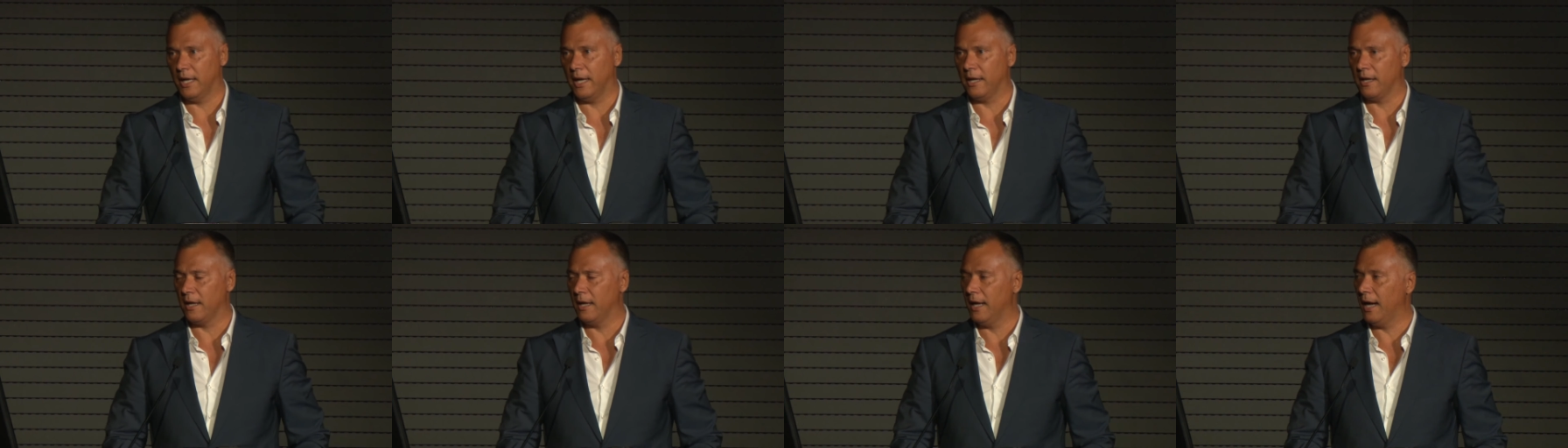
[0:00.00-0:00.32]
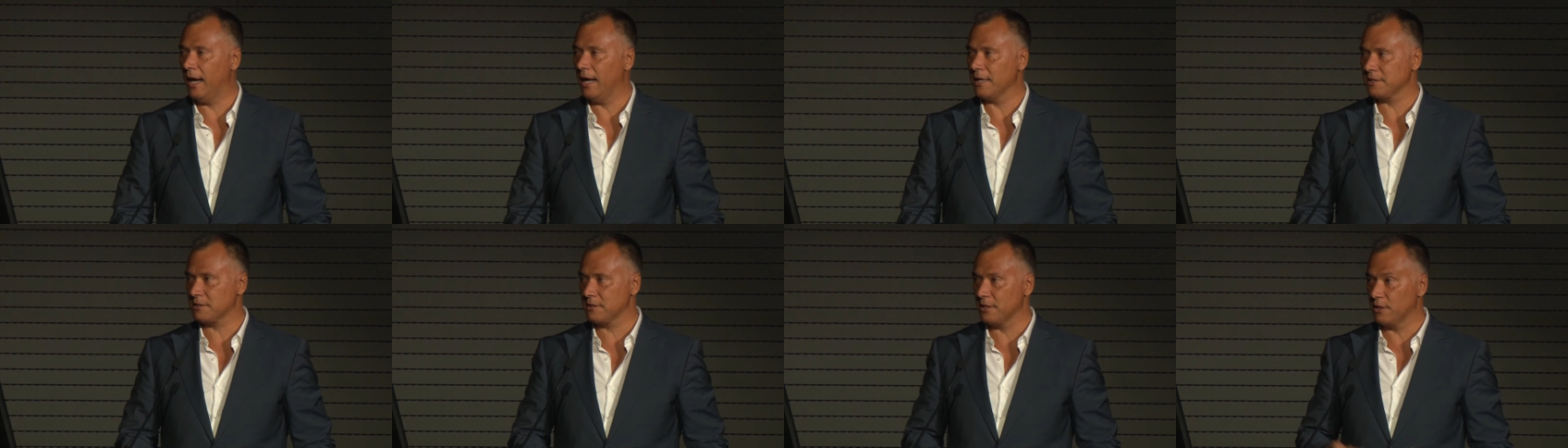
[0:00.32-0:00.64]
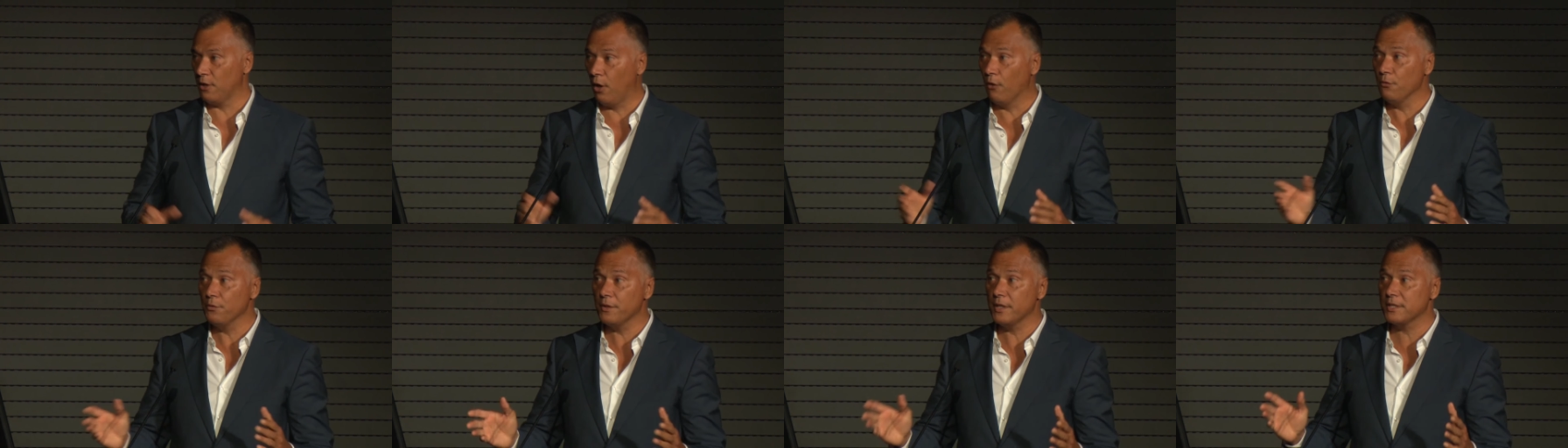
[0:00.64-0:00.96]
and I ask that
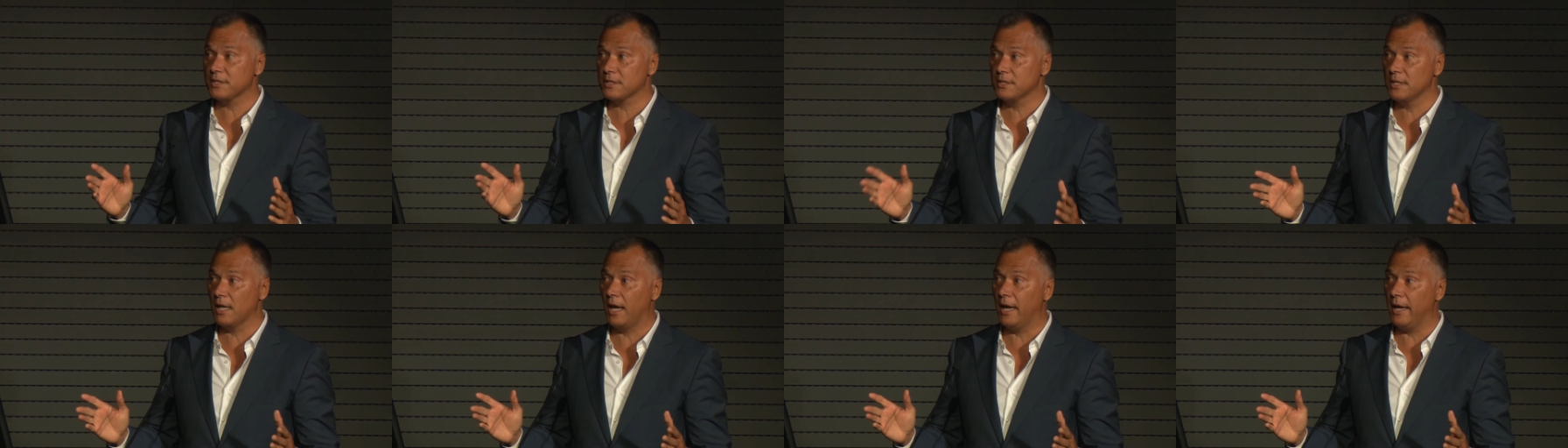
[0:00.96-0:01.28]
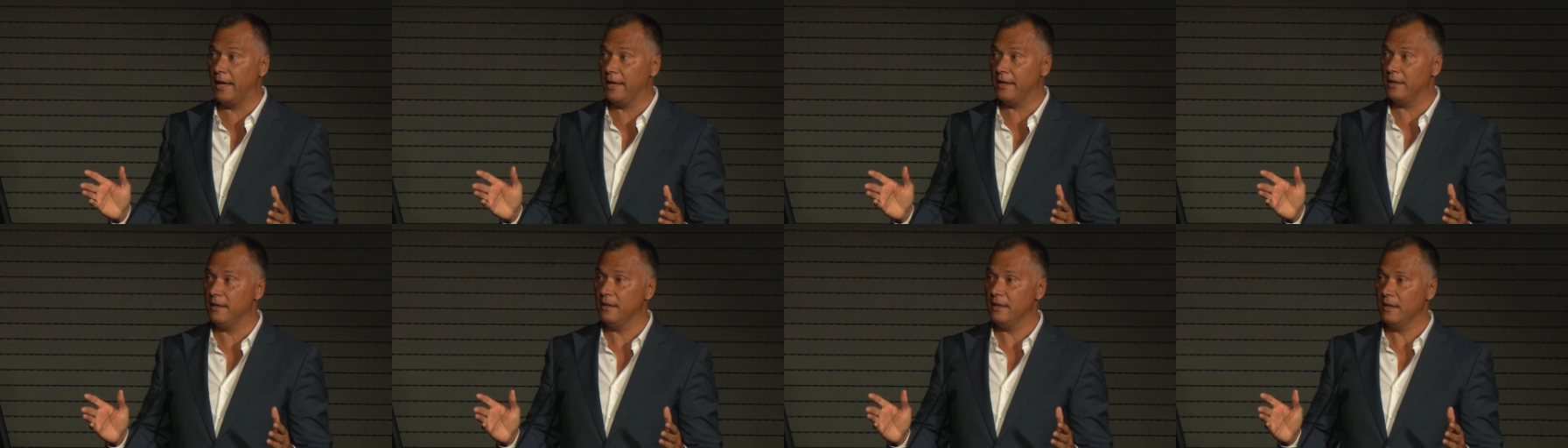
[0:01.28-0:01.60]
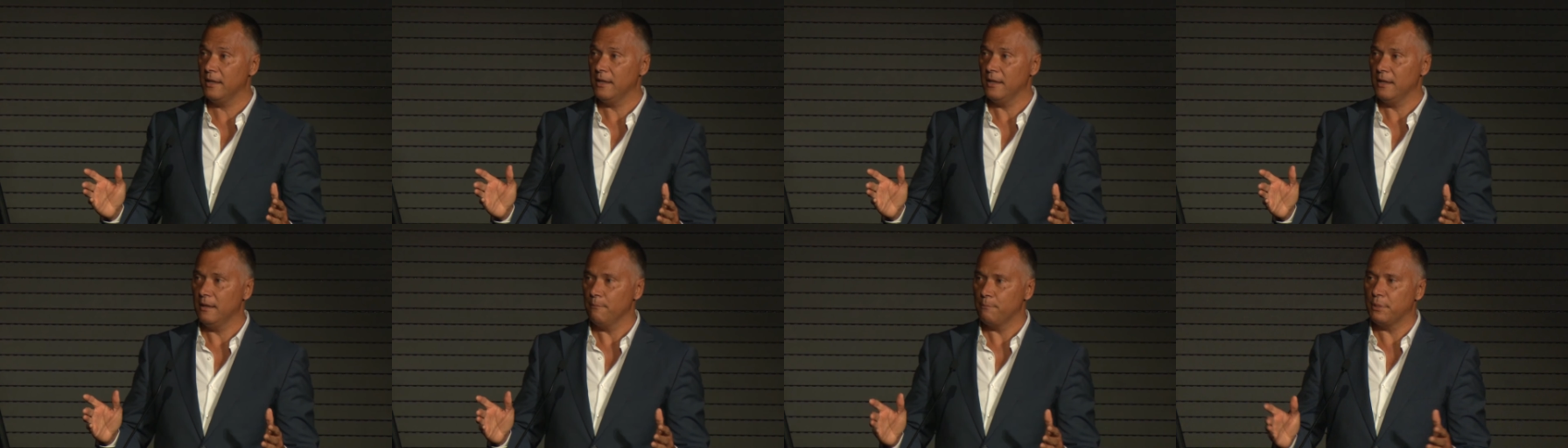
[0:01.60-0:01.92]
on this day,
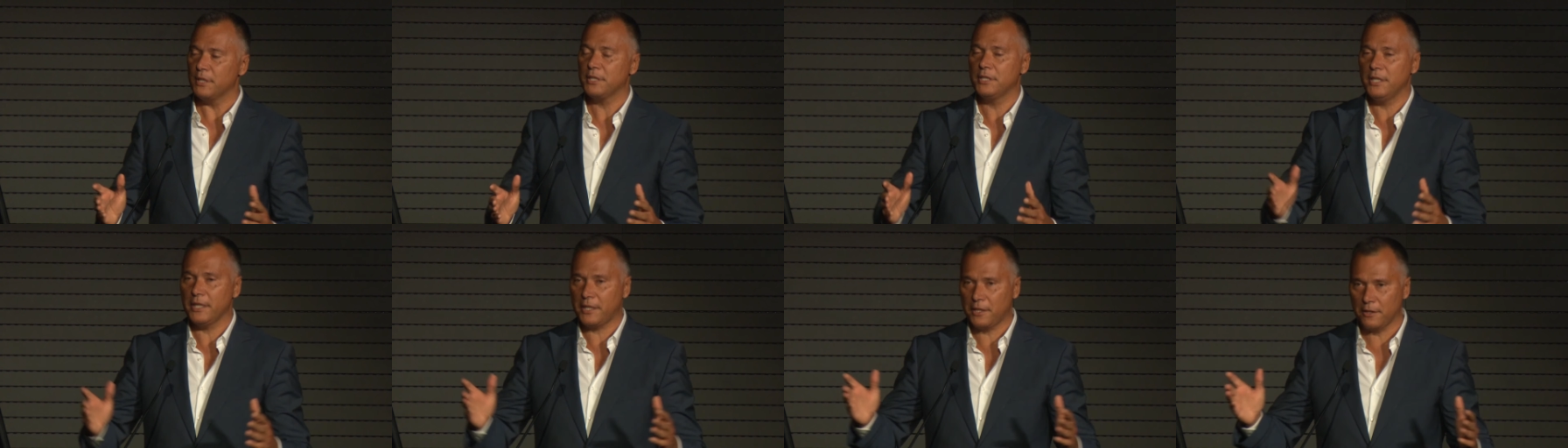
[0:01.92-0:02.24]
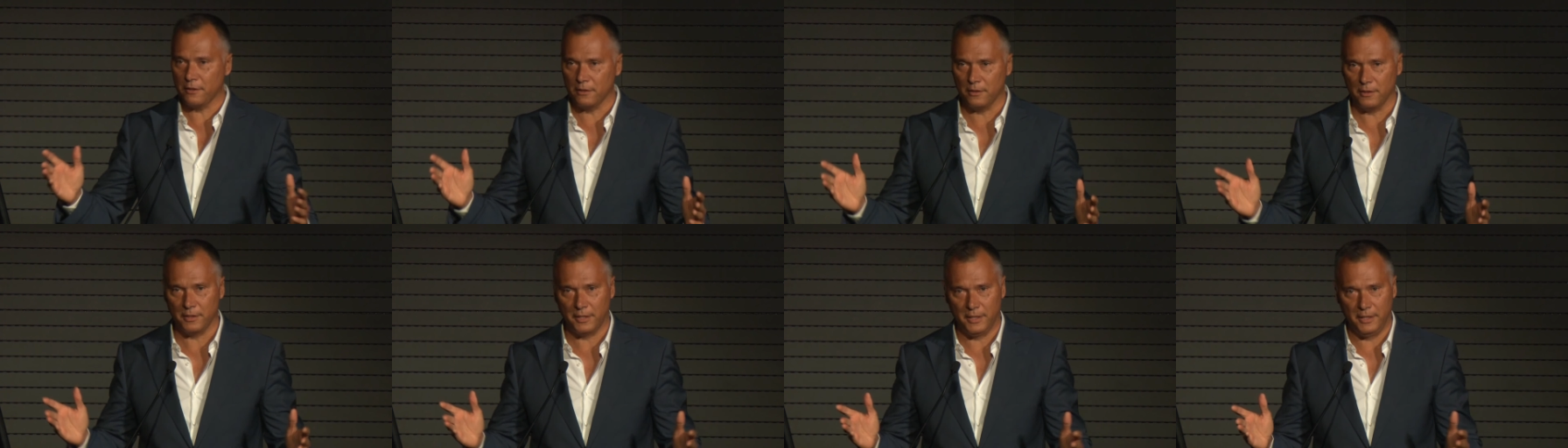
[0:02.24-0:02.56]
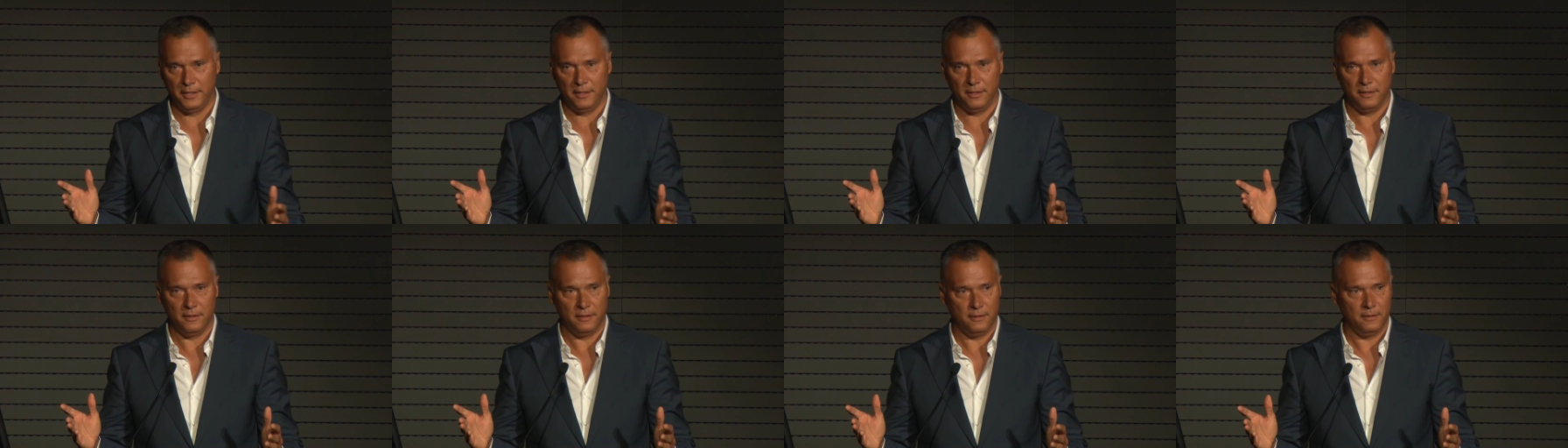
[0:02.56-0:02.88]

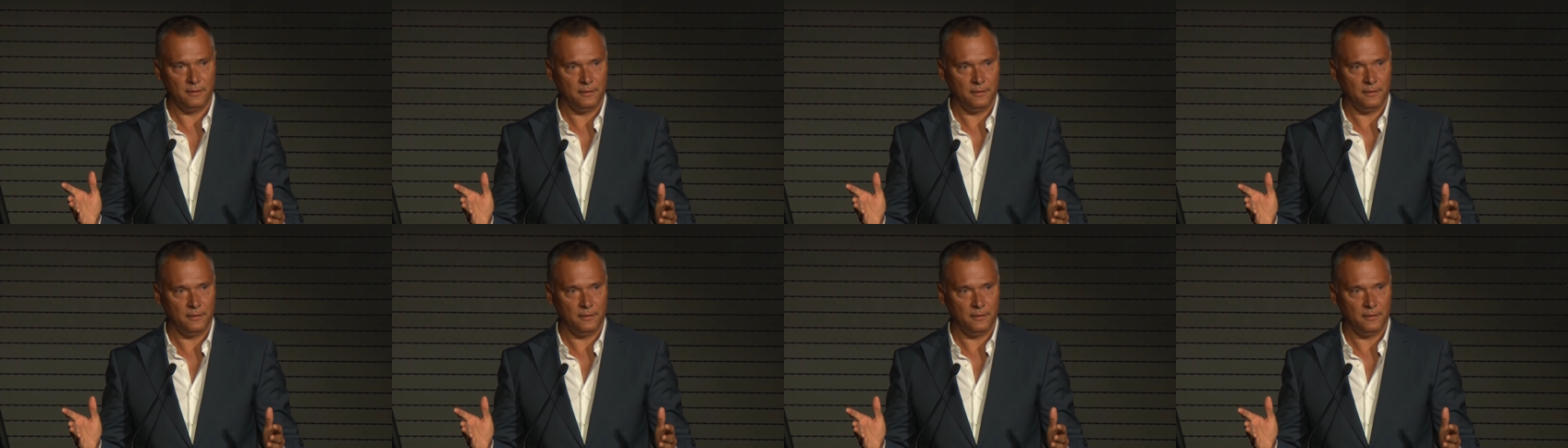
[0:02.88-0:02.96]
particularly